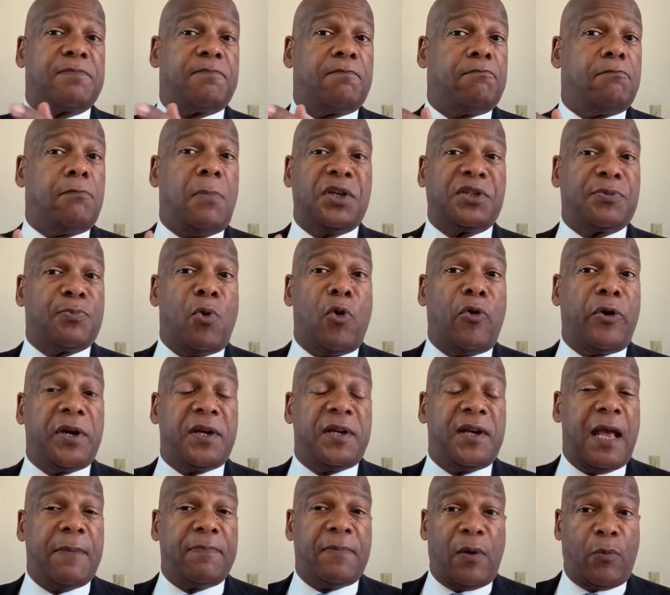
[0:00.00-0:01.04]
much more
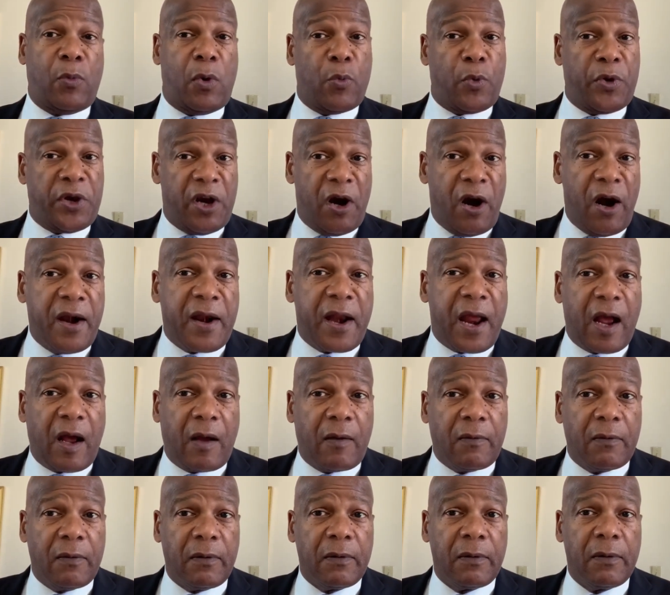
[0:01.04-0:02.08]
in debt than what we are
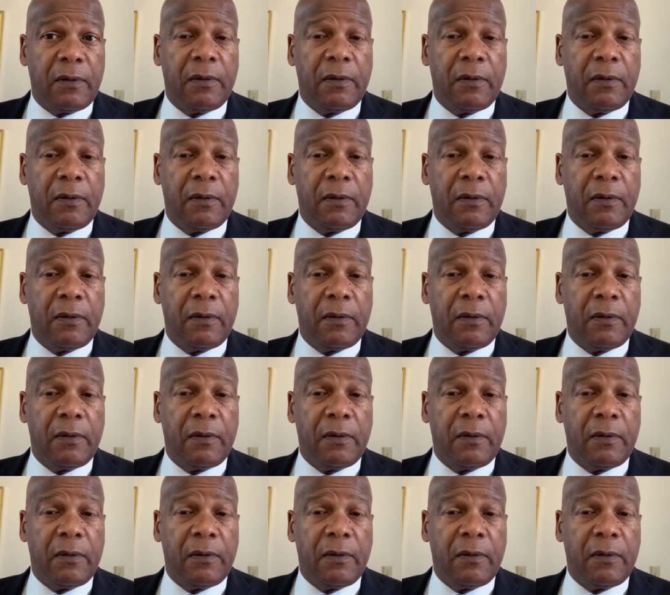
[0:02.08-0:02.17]
now,